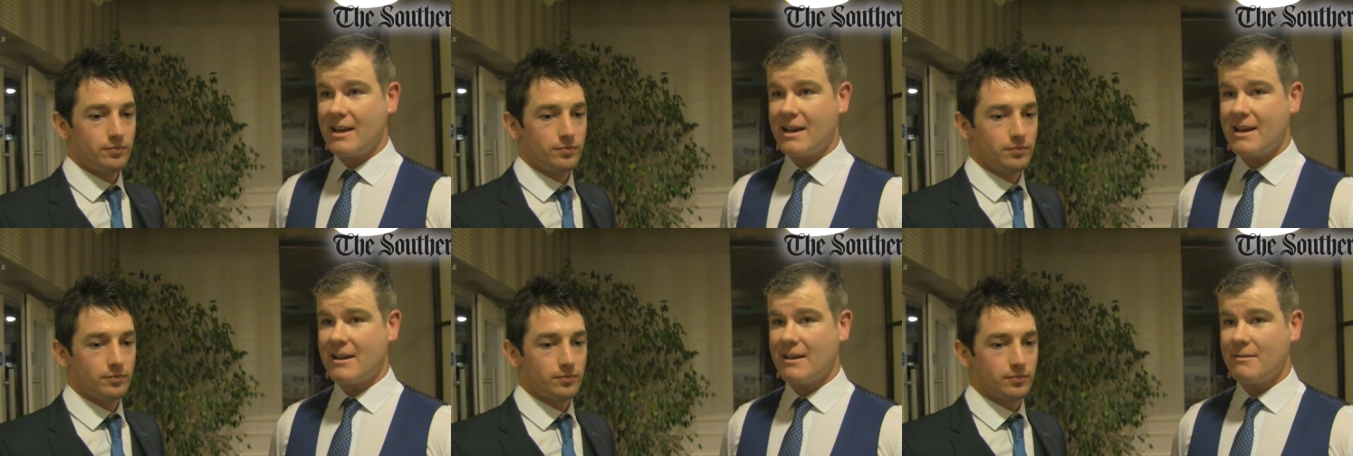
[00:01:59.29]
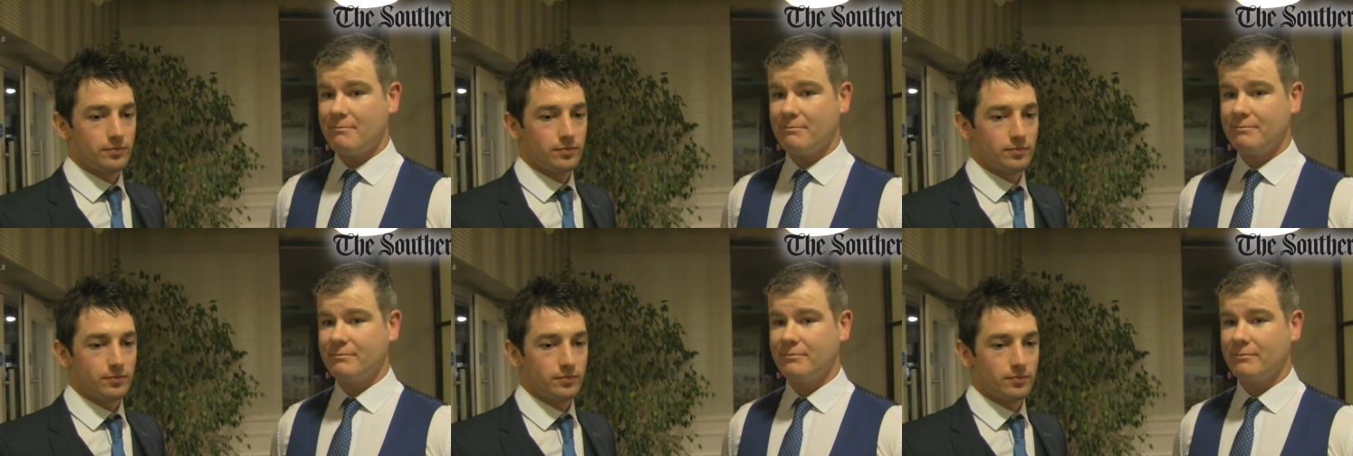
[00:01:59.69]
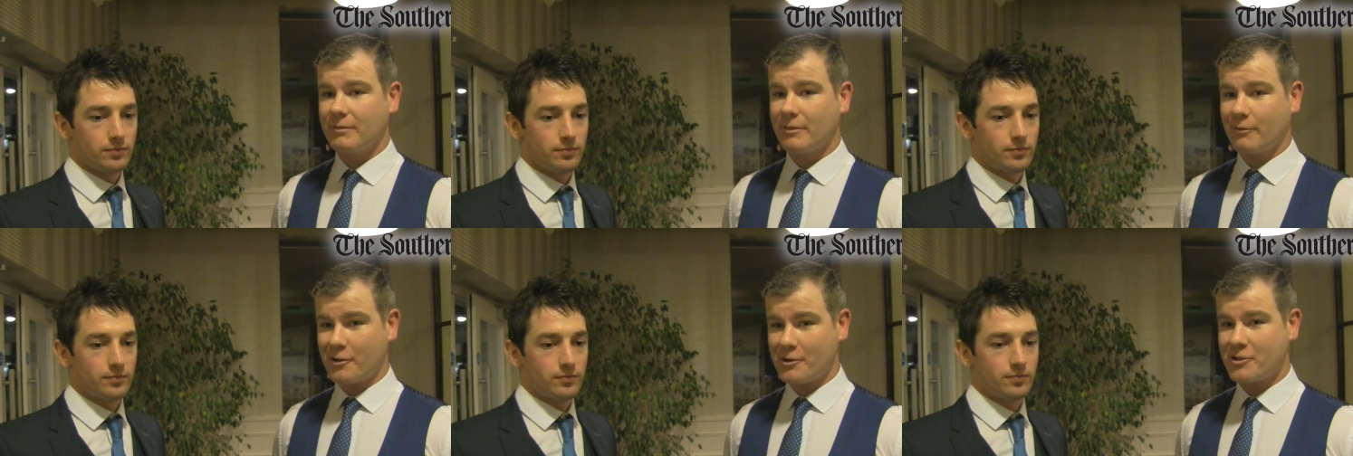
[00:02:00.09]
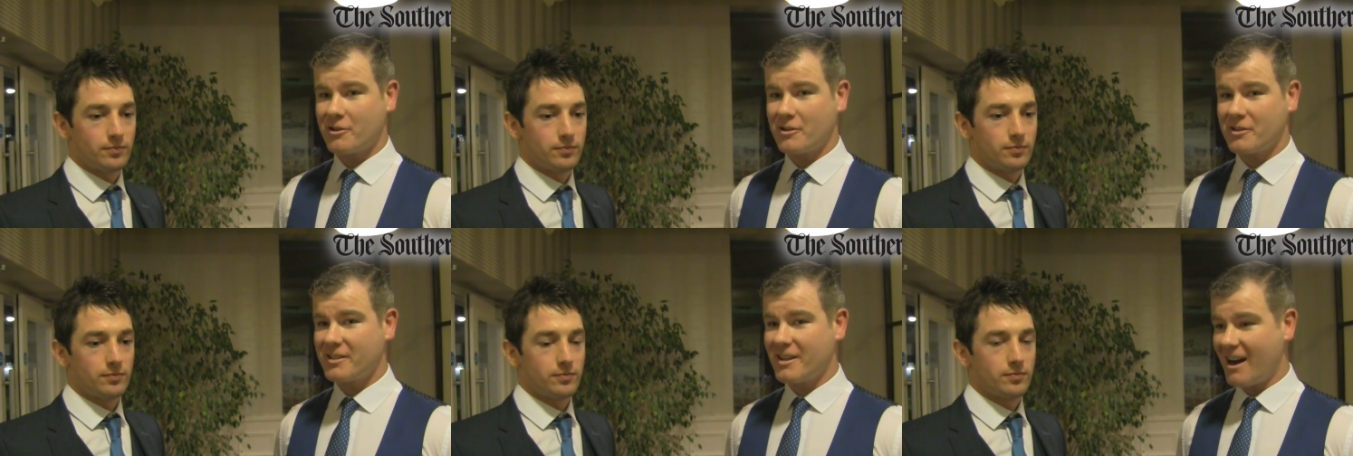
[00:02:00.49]
Speaker 1: Um,
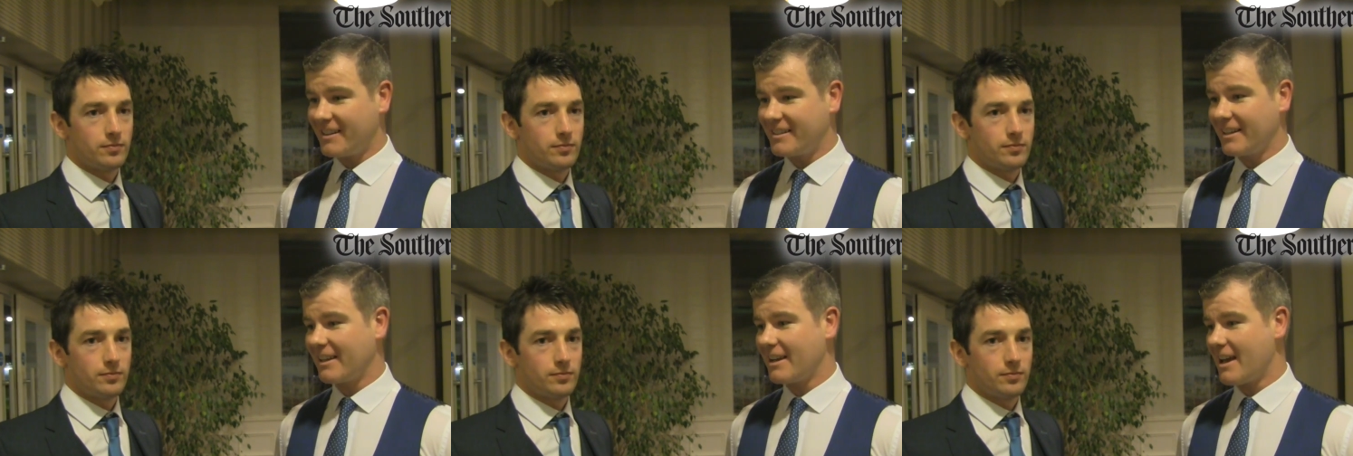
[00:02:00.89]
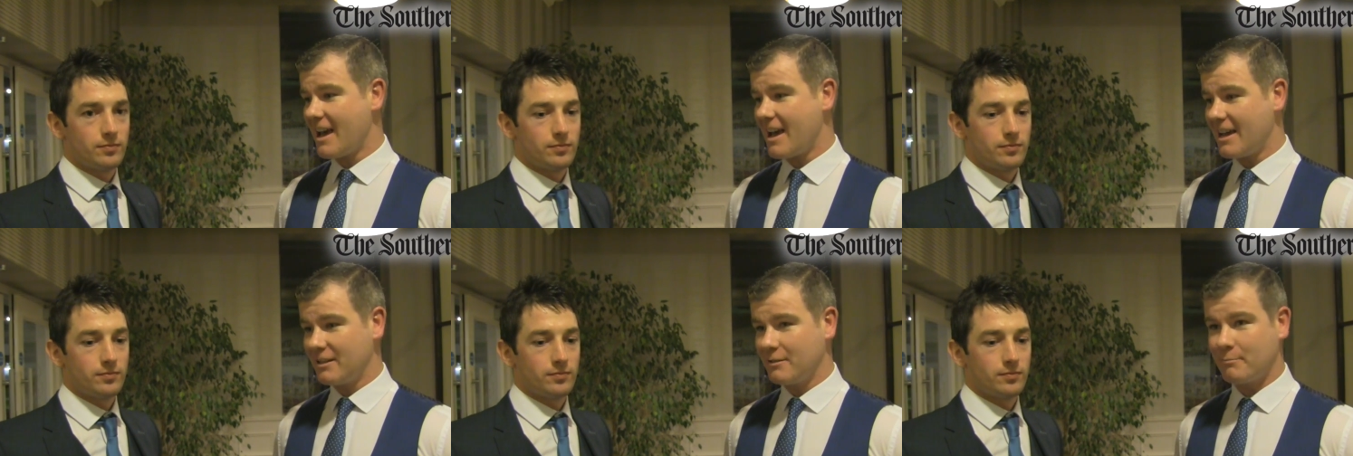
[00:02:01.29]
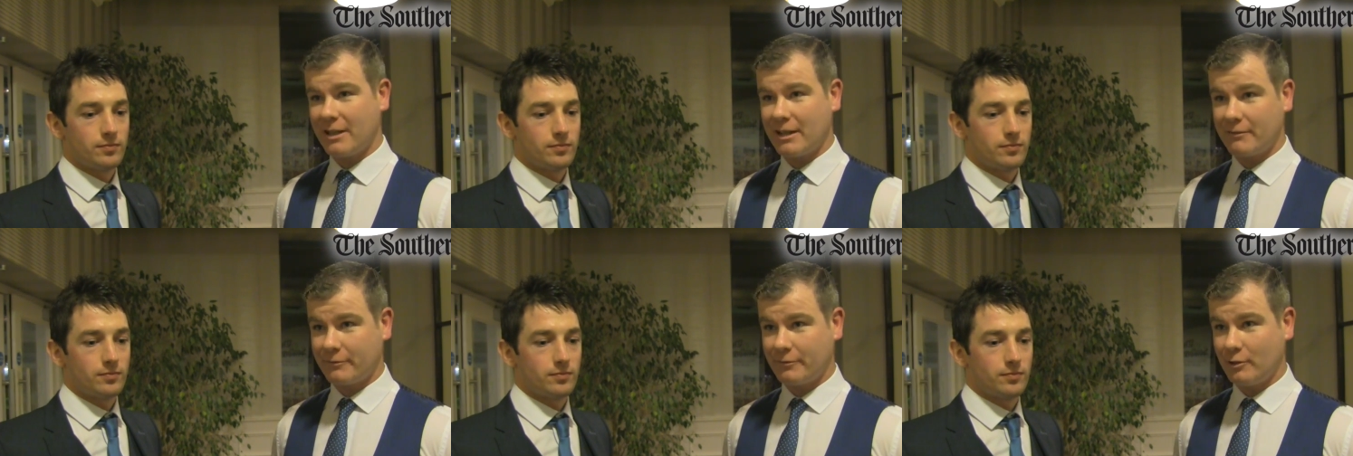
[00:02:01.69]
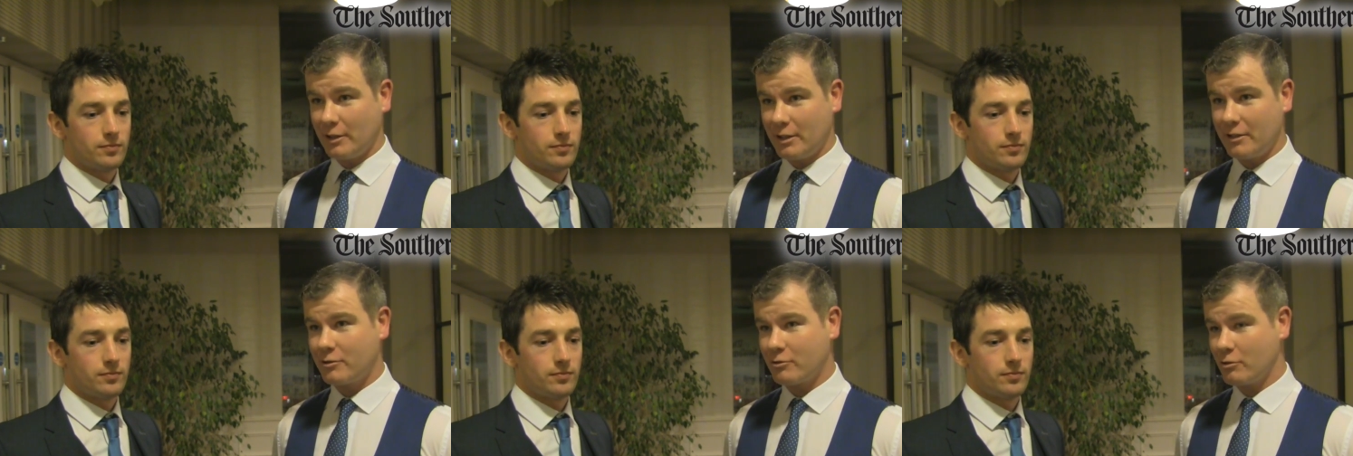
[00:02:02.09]
first year starting and playing
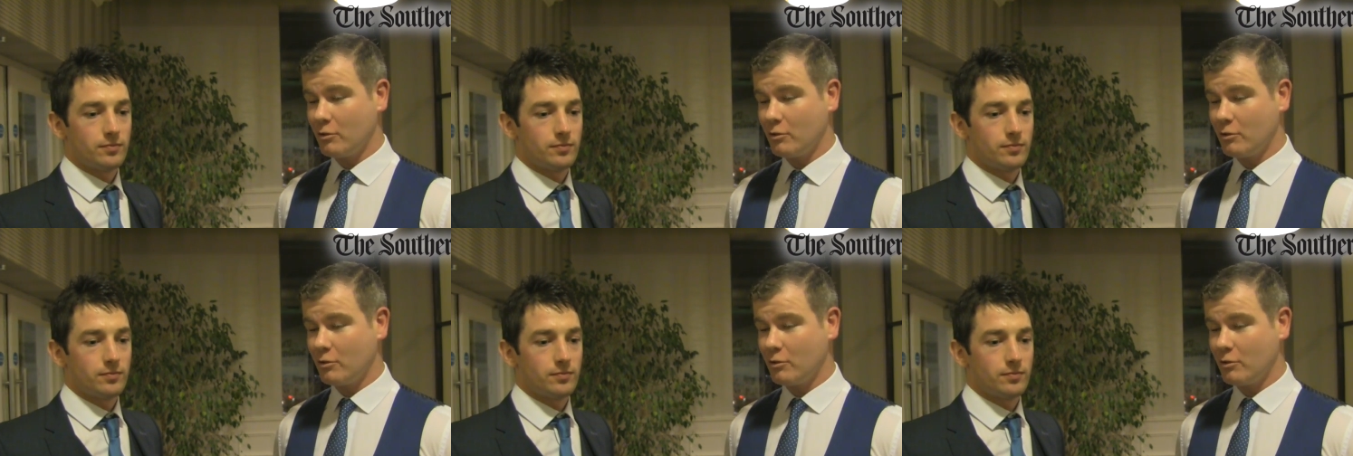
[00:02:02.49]
fully